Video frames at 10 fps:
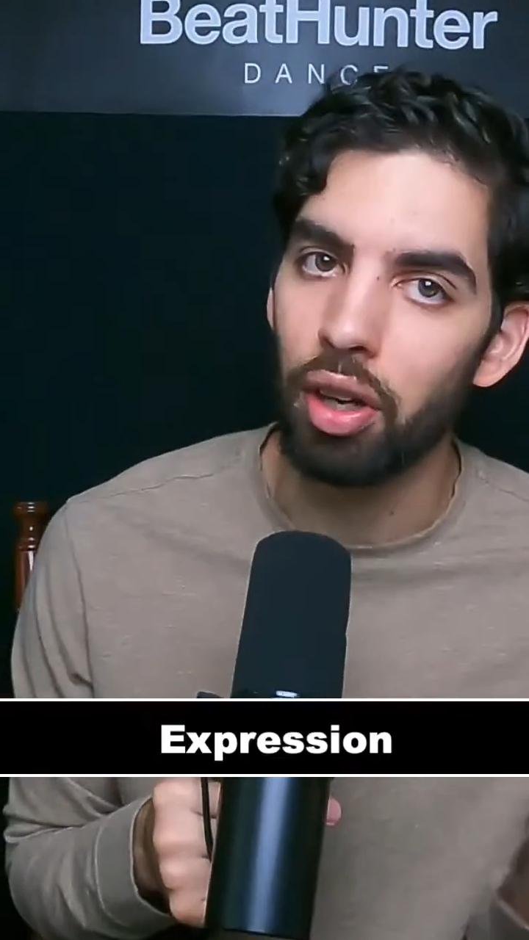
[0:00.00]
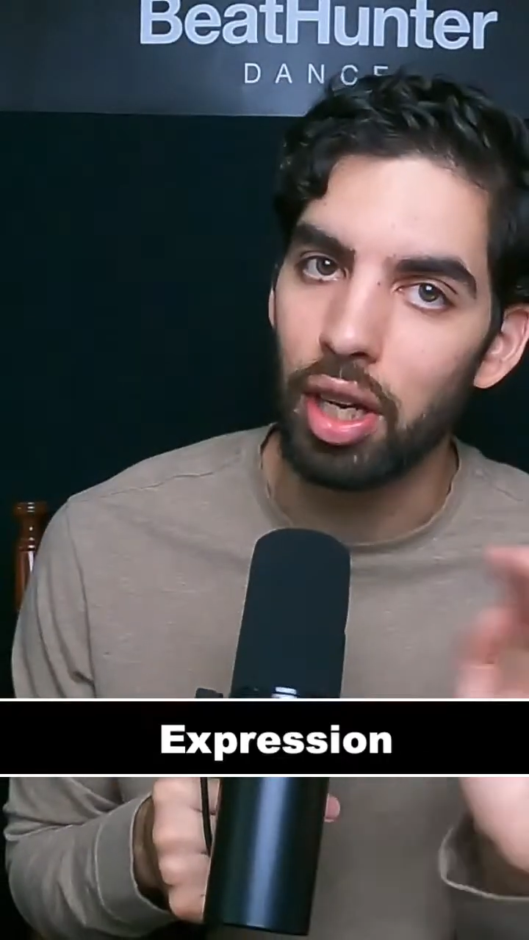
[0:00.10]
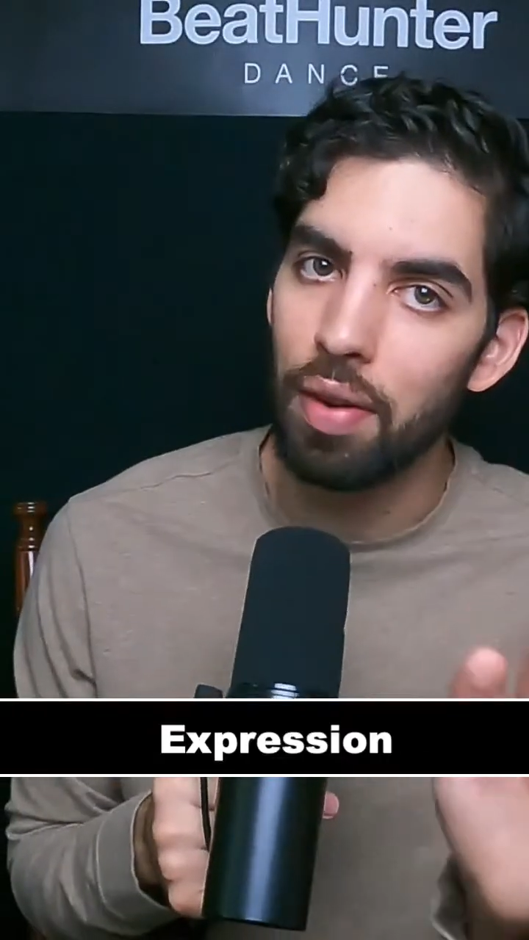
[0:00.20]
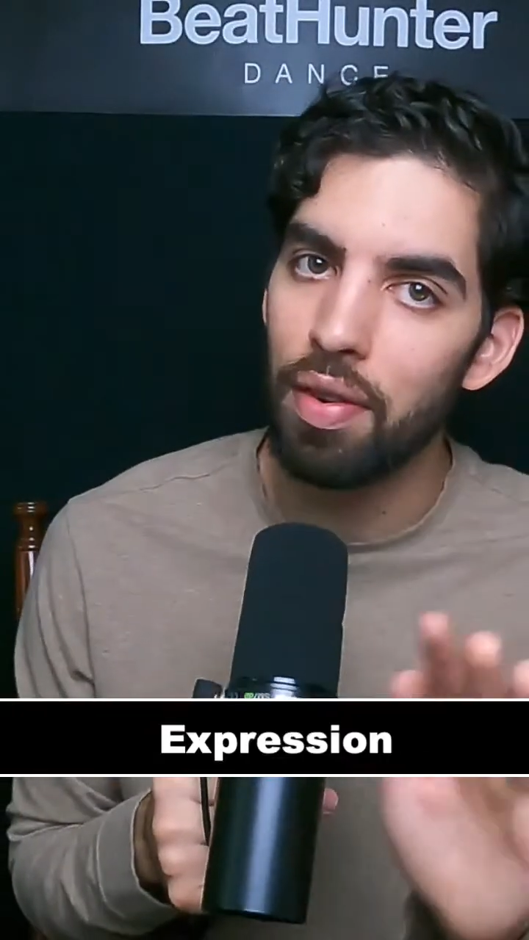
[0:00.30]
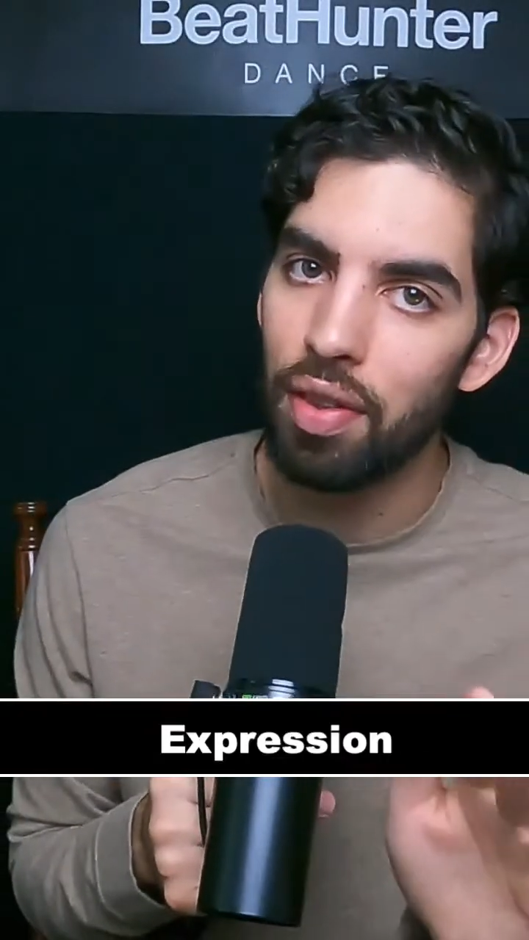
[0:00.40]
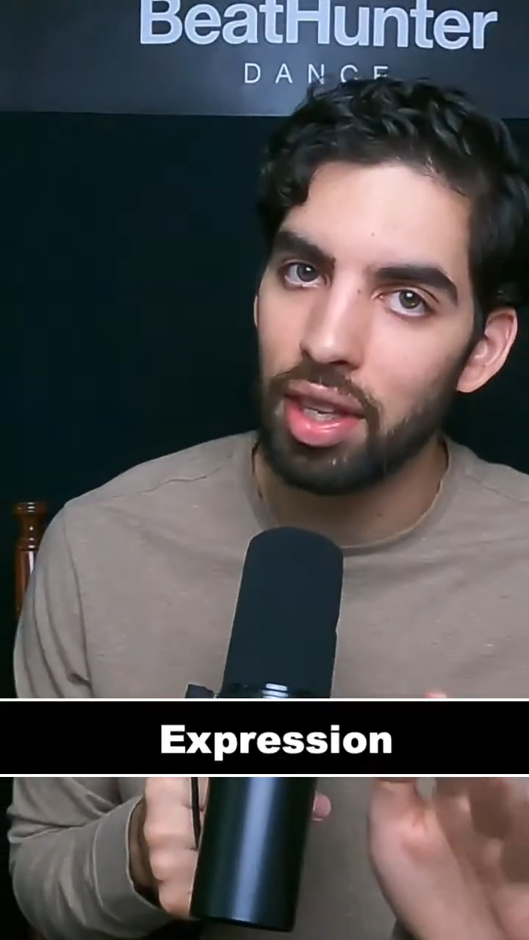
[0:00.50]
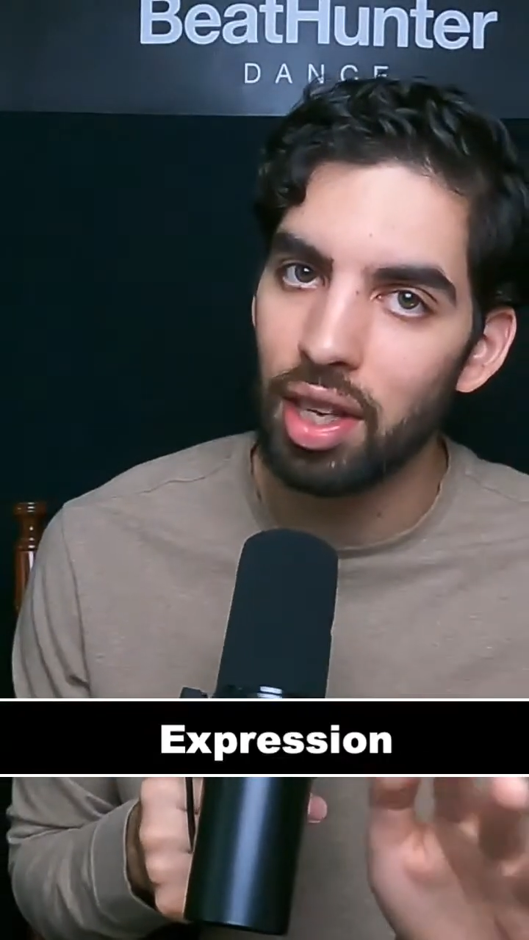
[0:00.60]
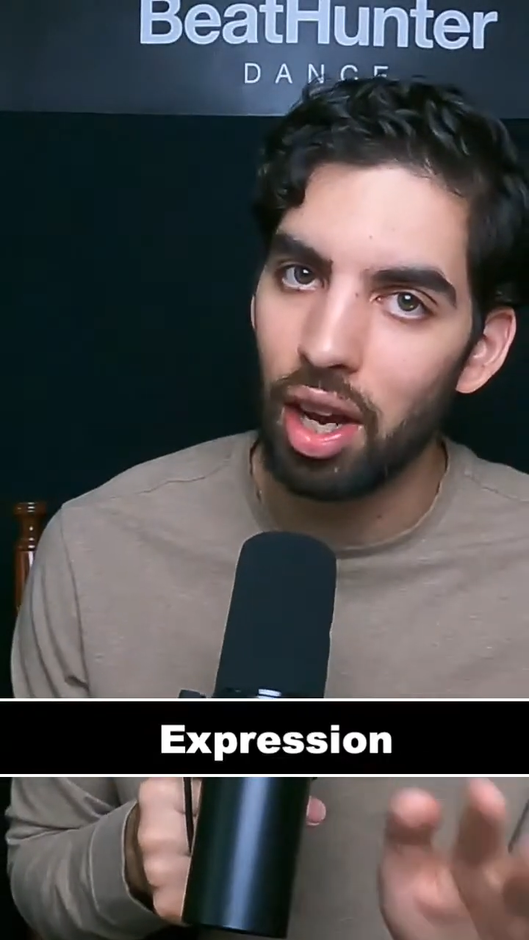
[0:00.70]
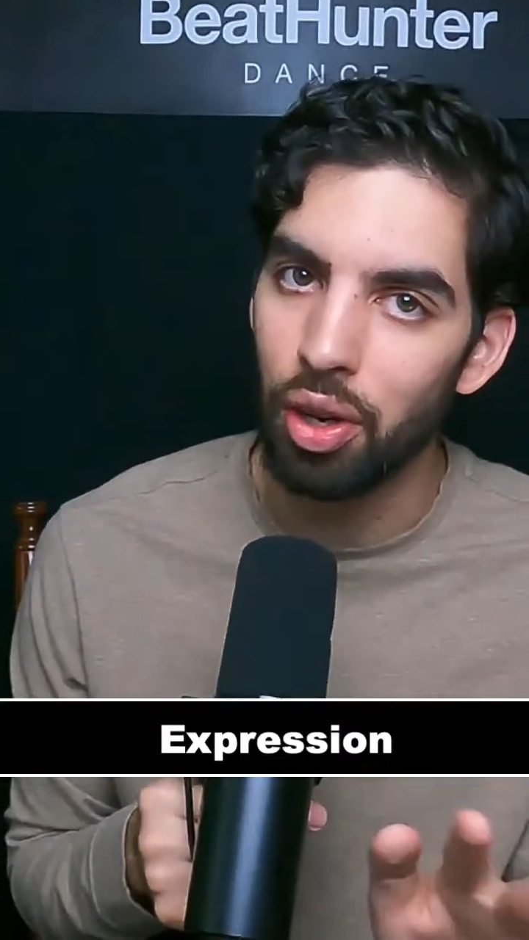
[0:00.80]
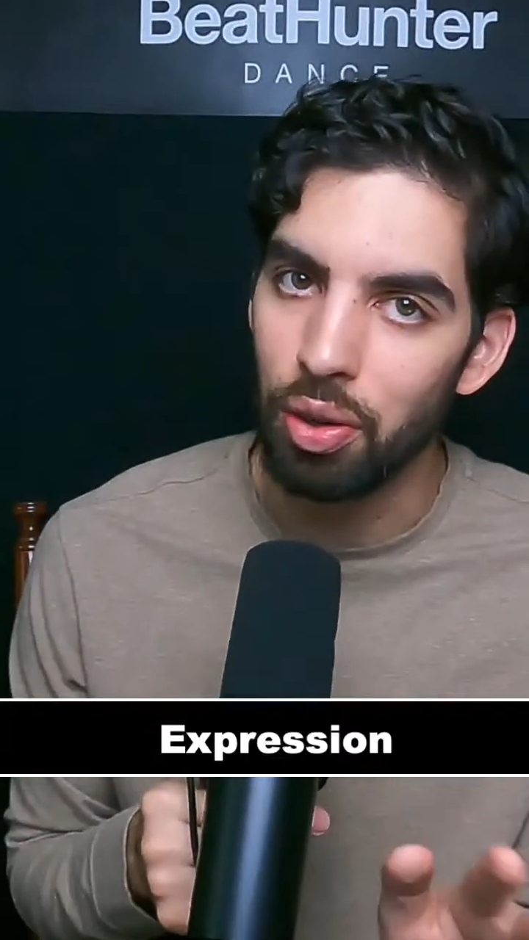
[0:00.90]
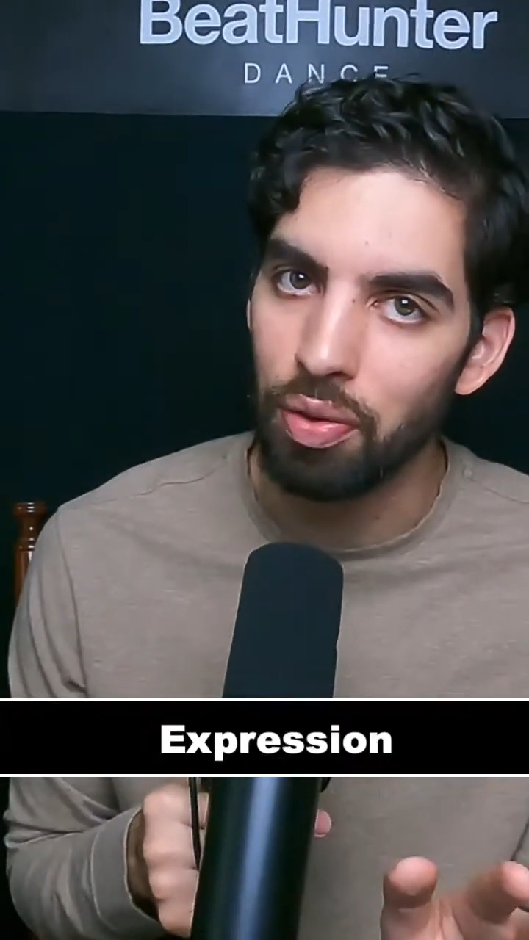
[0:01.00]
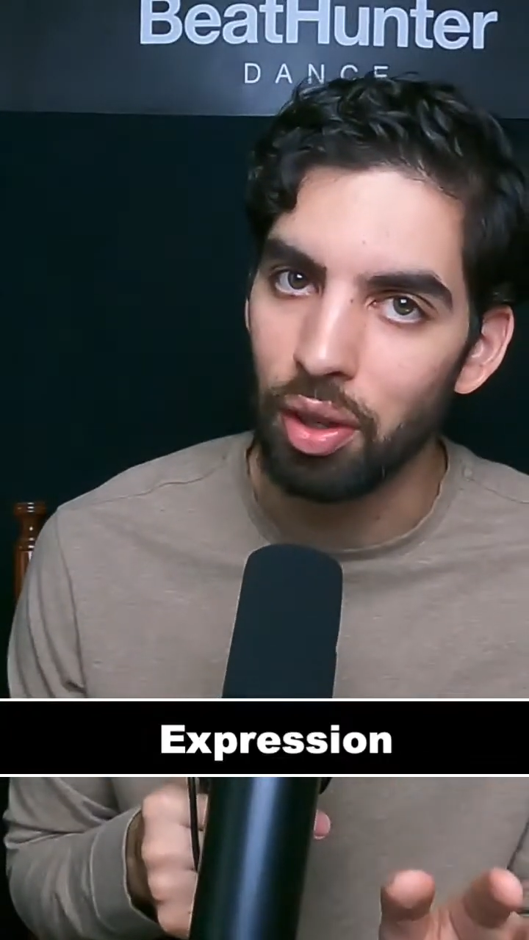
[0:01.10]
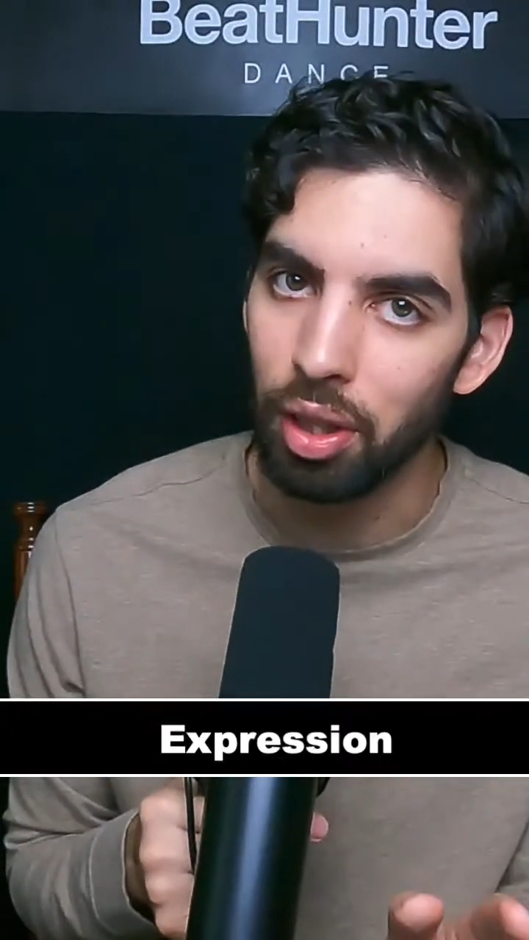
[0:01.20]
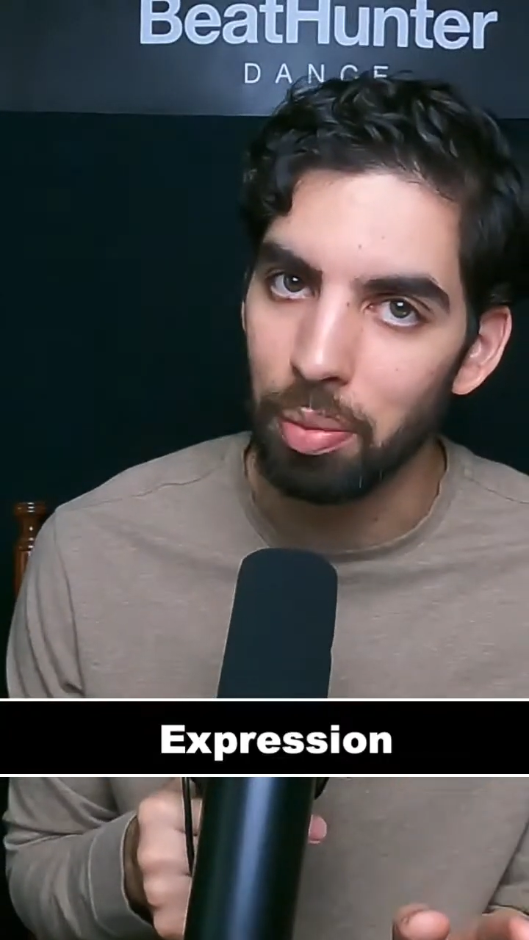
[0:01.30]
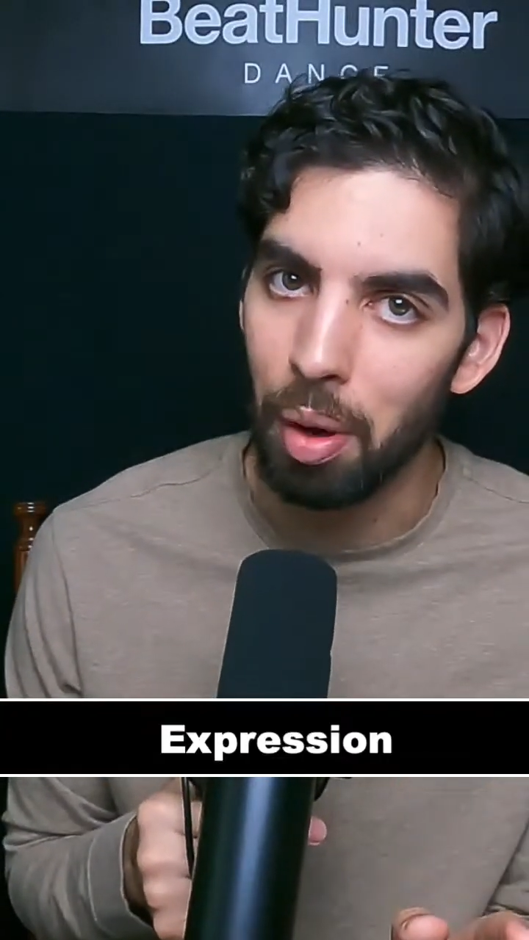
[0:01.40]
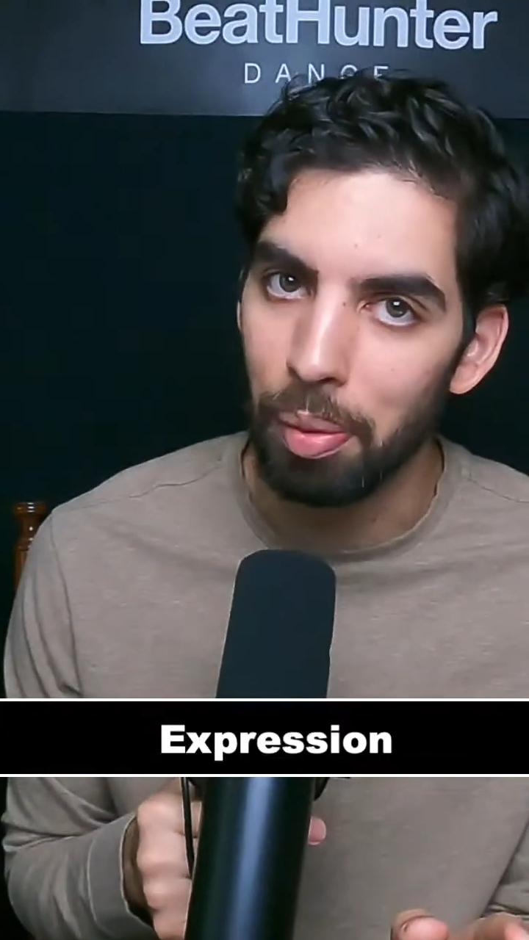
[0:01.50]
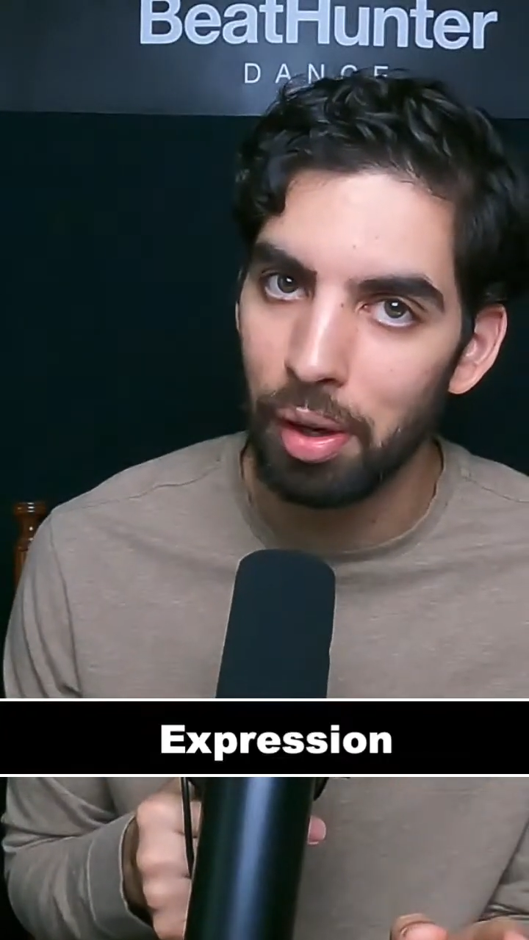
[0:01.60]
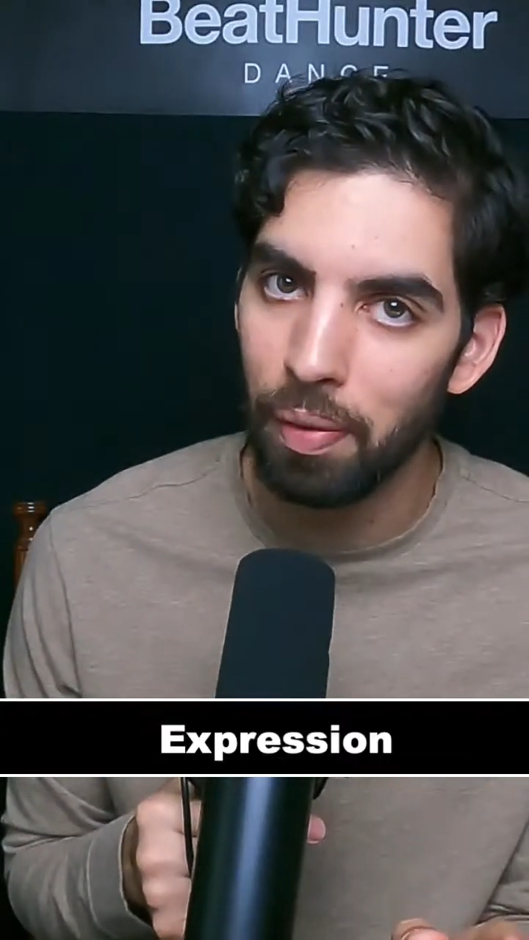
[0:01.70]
even if that's not how you feel at the moment.